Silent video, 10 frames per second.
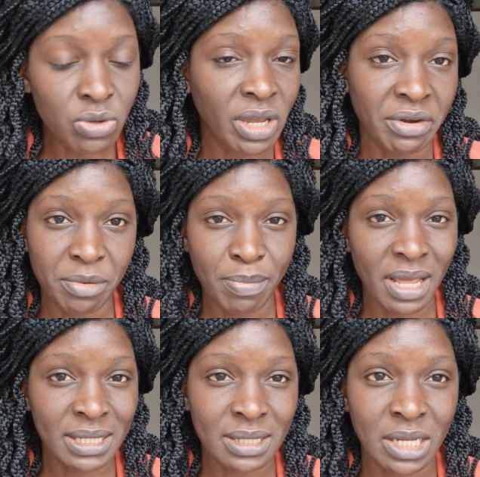you can
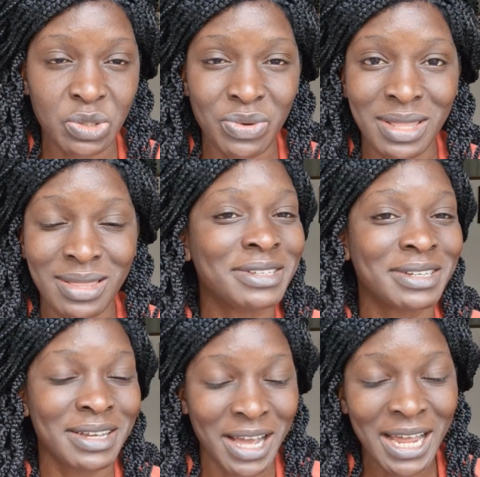replace that with,
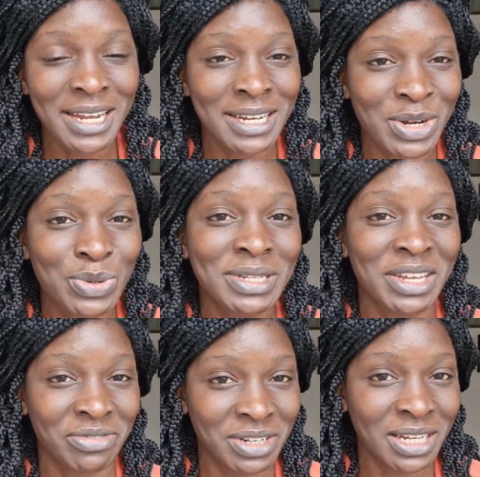Canada could
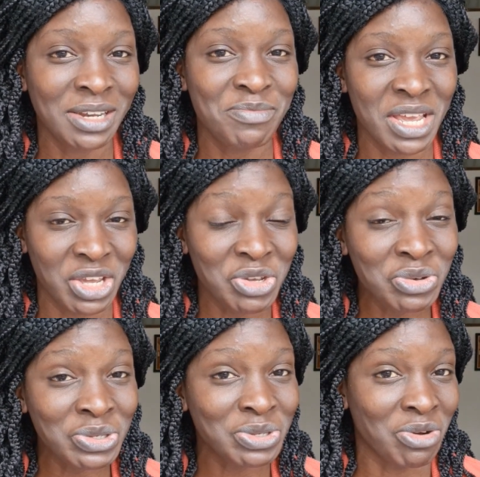definitely make
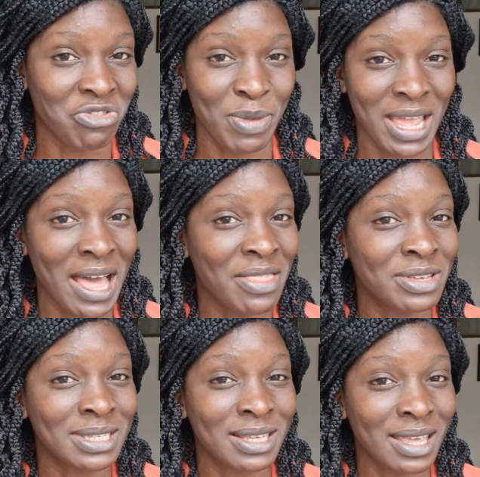use of my other
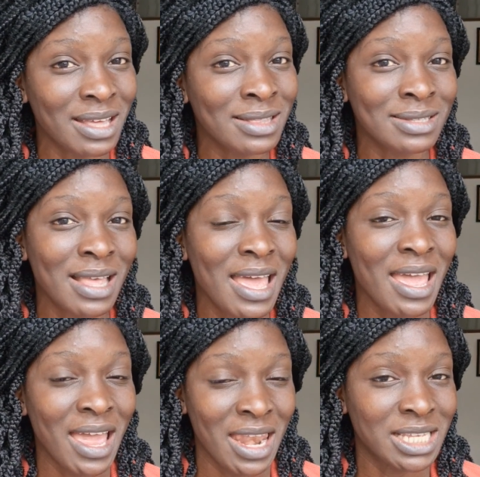skills
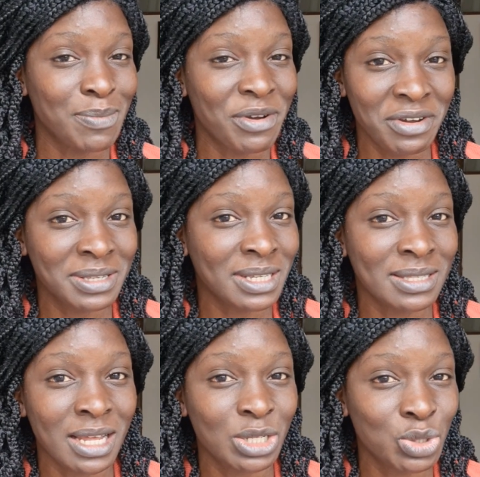and experiences
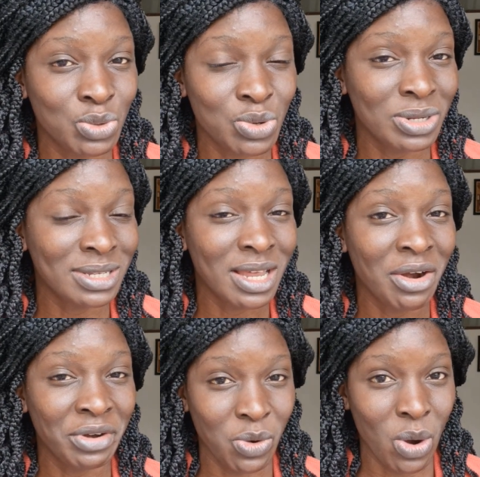that do not
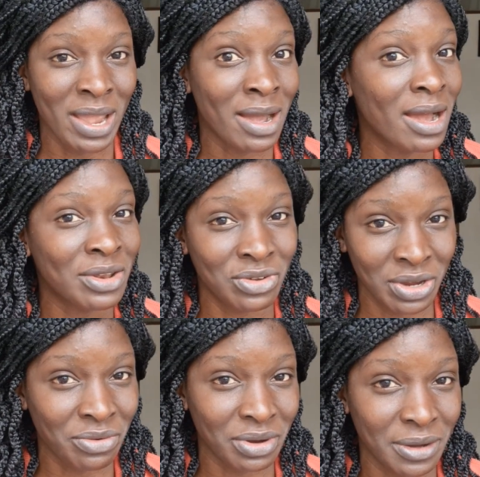require a
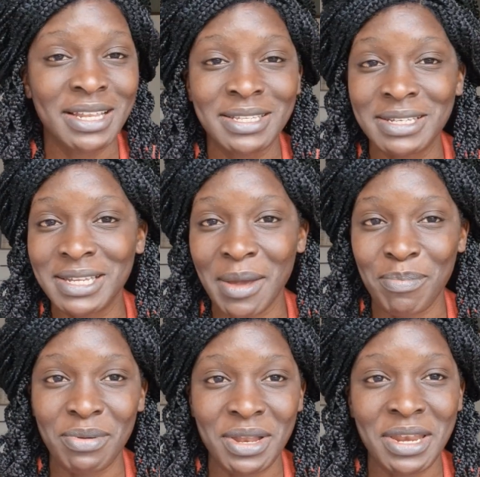degree. Step
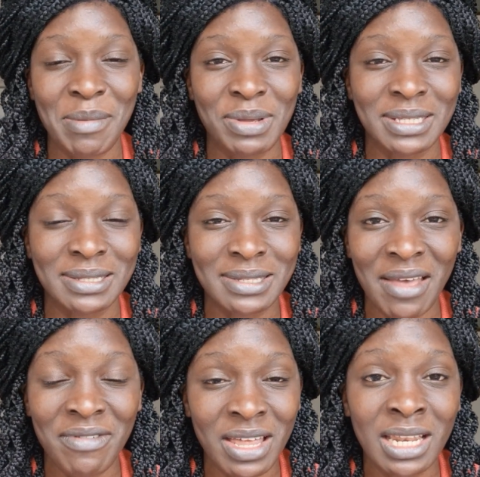number
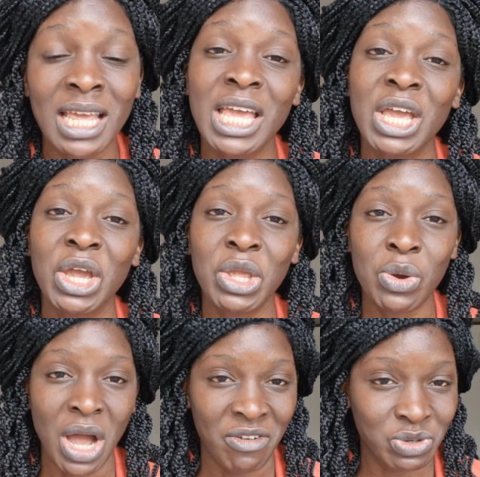7, you
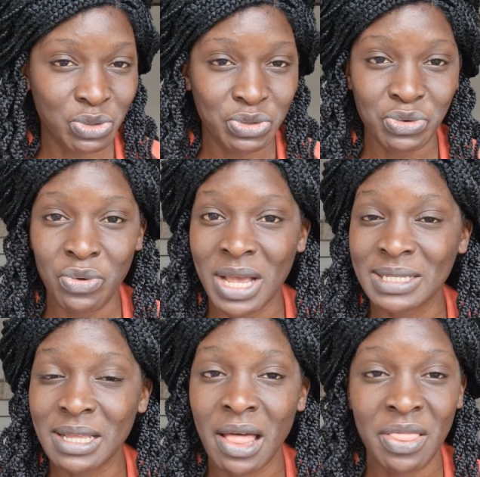have to
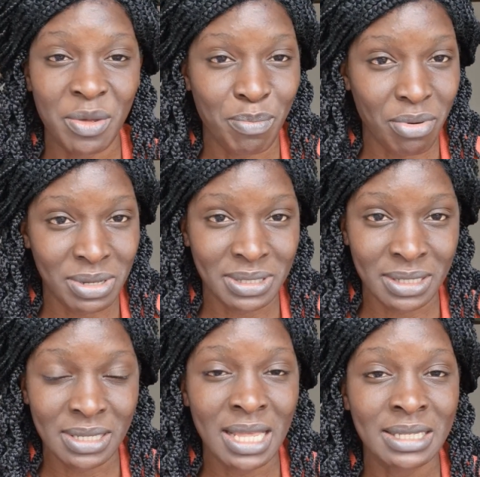trust the
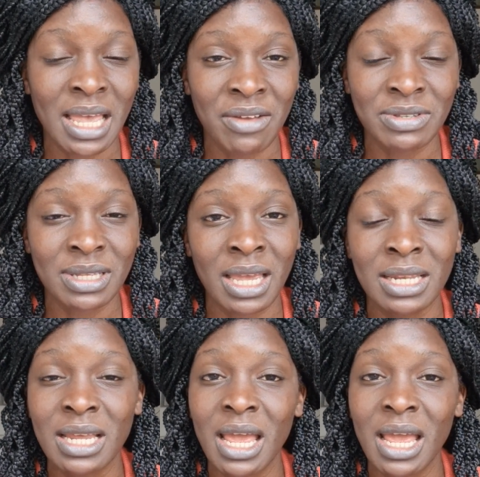process. As I have said,